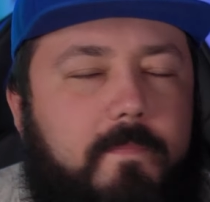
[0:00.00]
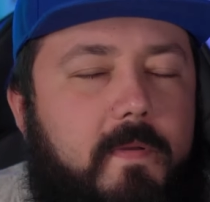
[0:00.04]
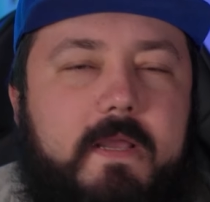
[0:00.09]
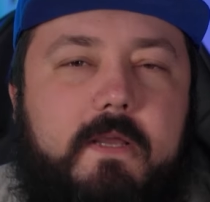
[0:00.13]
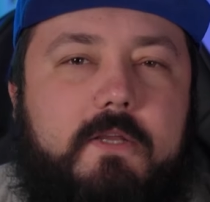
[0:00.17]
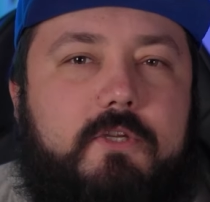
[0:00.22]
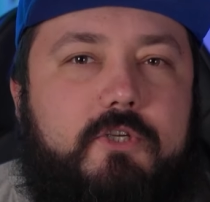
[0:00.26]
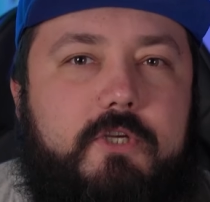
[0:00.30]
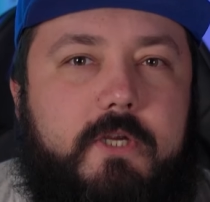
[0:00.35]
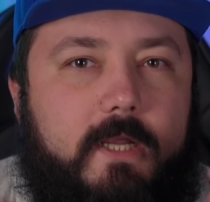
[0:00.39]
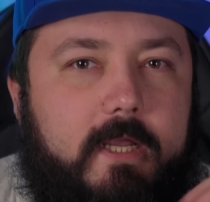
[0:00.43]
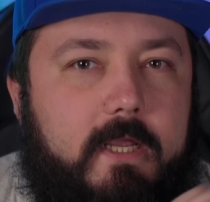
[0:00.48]

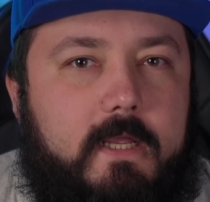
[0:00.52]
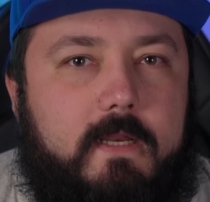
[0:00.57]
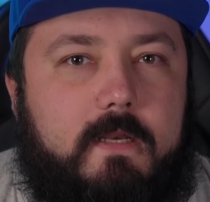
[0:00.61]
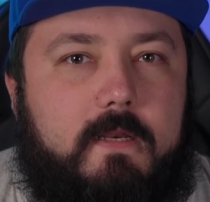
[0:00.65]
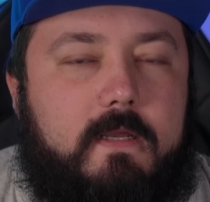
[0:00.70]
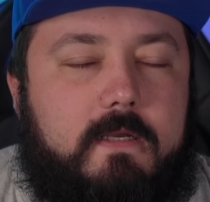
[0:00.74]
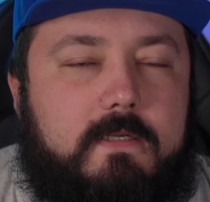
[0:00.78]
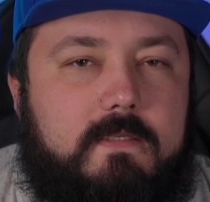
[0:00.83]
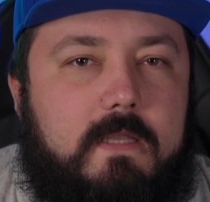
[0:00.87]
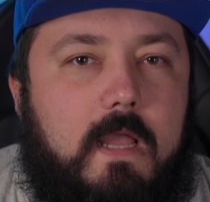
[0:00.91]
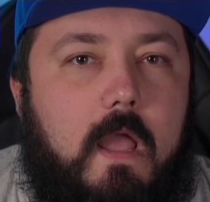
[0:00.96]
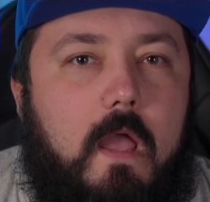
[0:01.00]
picture
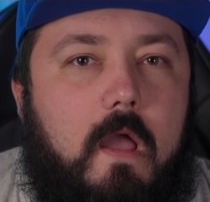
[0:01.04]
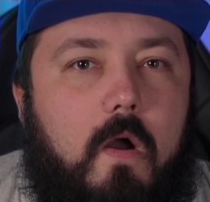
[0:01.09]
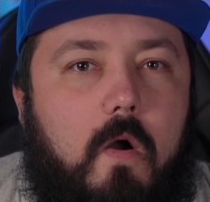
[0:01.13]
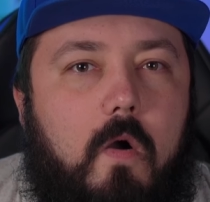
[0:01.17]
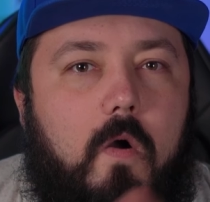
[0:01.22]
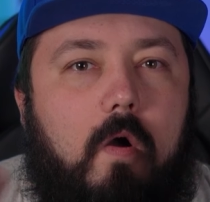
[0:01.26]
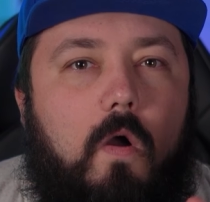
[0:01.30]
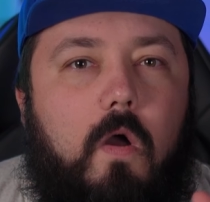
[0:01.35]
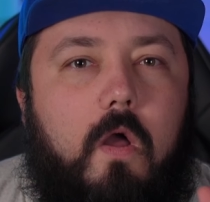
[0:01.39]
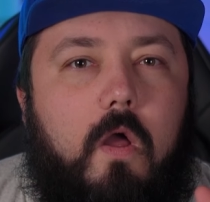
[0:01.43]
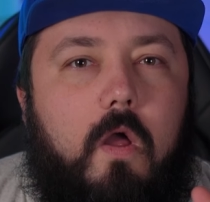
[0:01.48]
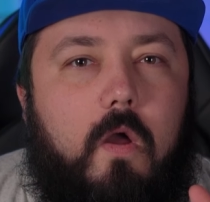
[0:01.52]
index
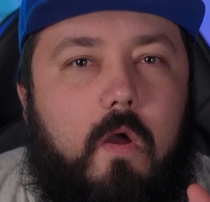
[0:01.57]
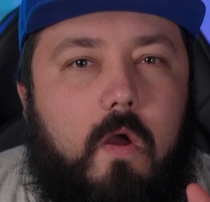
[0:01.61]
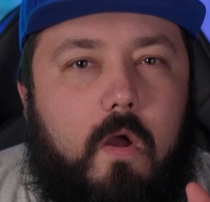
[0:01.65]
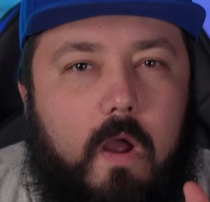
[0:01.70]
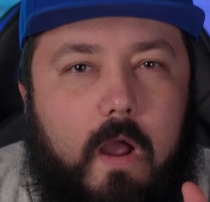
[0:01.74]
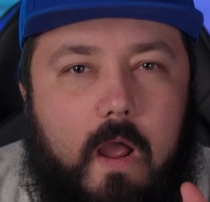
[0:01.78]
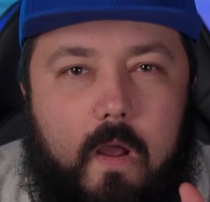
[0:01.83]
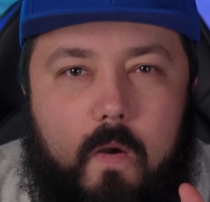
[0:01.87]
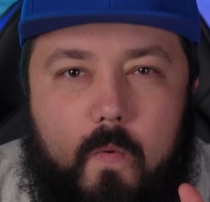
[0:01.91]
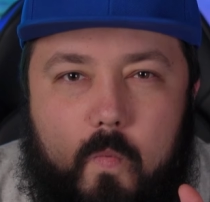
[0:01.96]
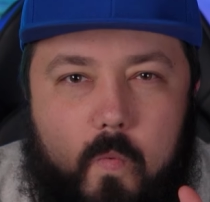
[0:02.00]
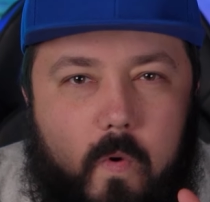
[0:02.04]
or
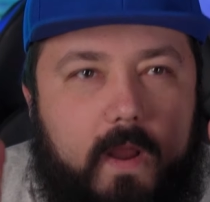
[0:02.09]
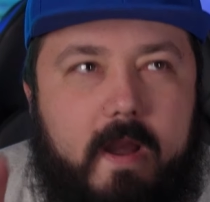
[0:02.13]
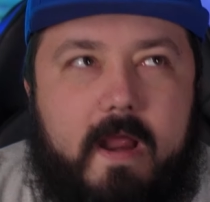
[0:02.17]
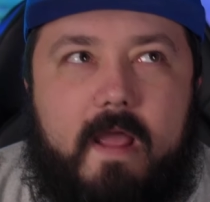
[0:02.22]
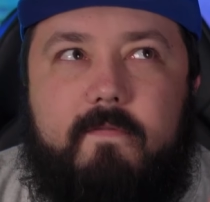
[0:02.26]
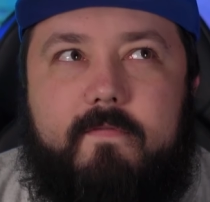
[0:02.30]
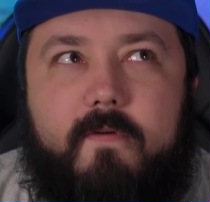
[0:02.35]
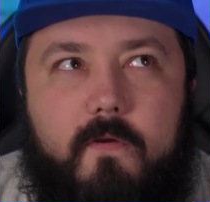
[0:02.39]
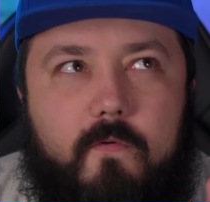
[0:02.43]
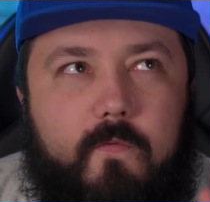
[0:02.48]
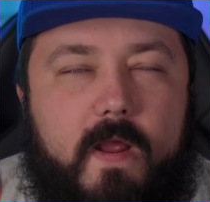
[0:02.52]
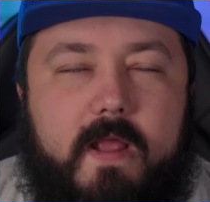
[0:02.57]

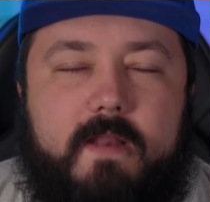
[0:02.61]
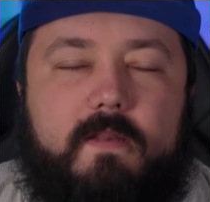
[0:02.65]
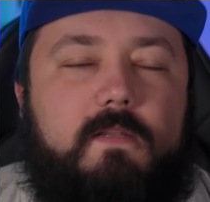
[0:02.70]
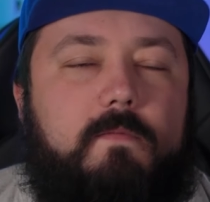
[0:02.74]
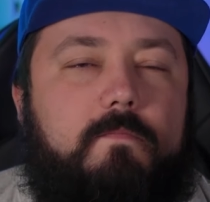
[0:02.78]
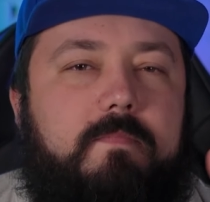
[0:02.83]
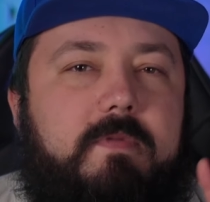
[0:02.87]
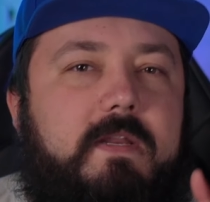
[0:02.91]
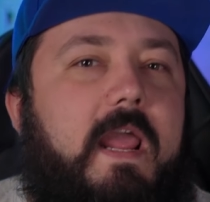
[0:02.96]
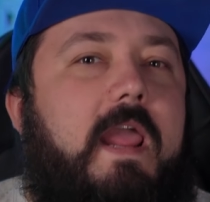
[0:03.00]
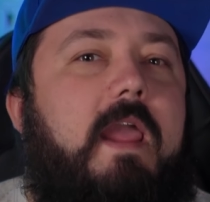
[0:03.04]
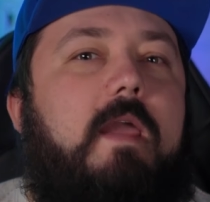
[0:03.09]
whatever
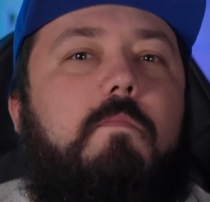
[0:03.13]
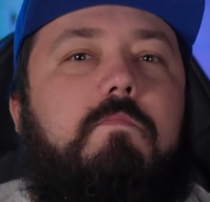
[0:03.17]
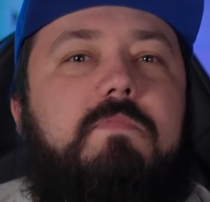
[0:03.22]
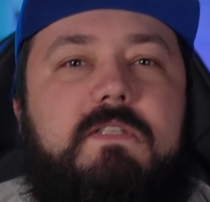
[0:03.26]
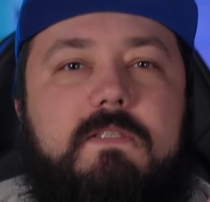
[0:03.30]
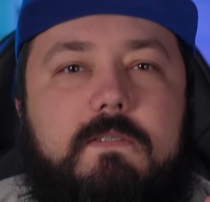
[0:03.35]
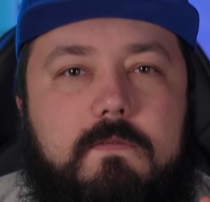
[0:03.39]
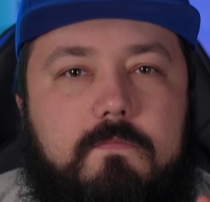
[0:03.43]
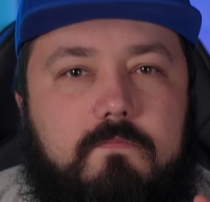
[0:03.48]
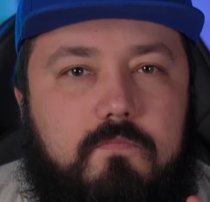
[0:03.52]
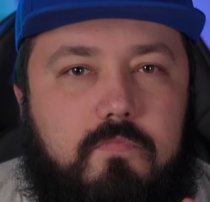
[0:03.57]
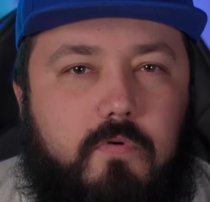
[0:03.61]
random
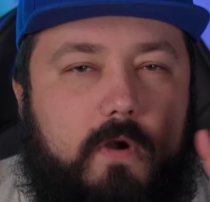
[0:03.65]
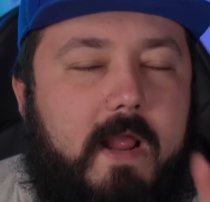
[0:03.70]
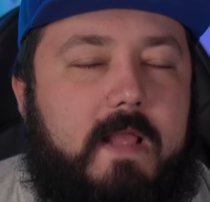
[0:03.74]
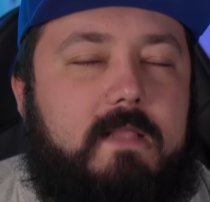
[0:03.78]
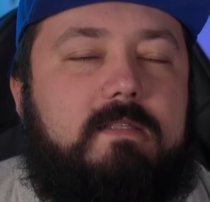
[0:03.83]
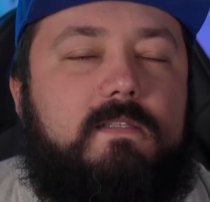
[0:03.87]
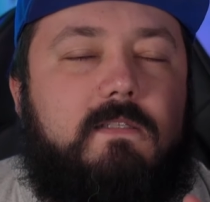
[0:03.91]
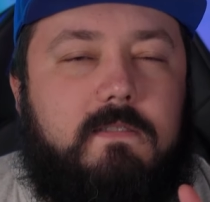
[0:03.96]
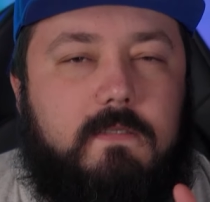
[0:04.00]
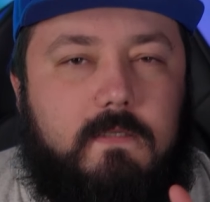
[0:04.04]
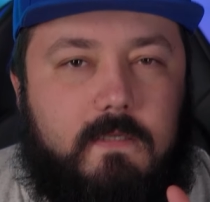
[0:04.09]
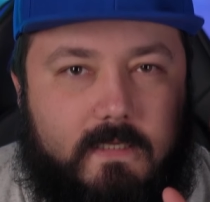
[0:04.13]
names
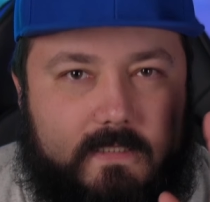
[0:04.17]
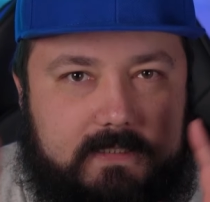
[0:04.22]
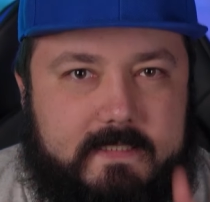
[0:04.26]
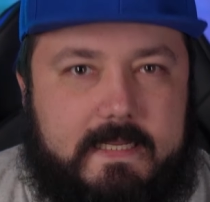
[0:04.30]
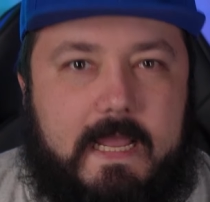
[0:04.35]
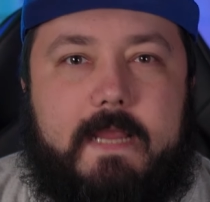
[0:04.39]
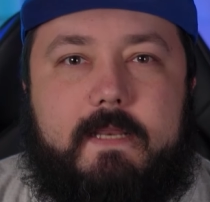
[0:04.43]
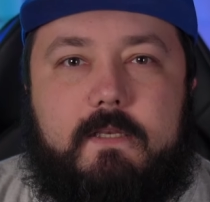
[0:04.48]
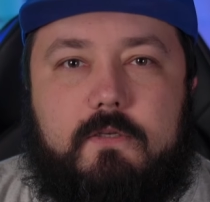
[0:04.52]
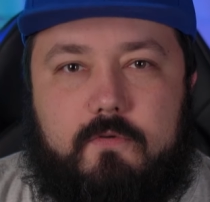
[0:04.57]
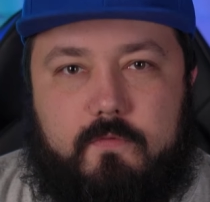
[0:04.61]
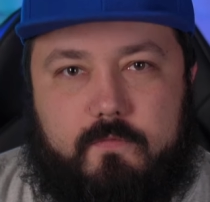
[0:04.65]
brands
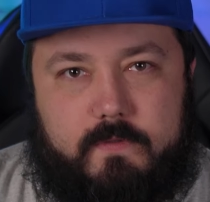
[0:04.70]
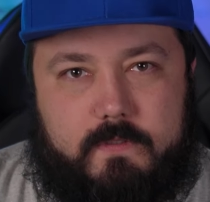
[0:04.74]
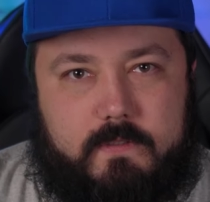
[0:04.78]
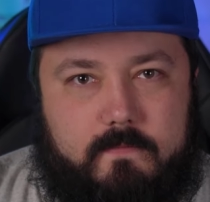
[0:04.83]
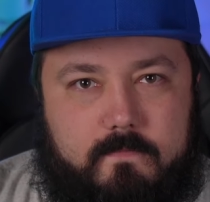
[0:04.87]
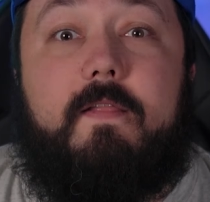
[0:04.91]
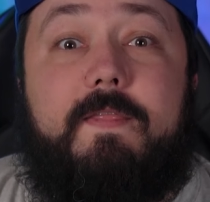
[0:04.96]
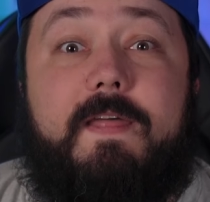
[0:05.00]
assign to it.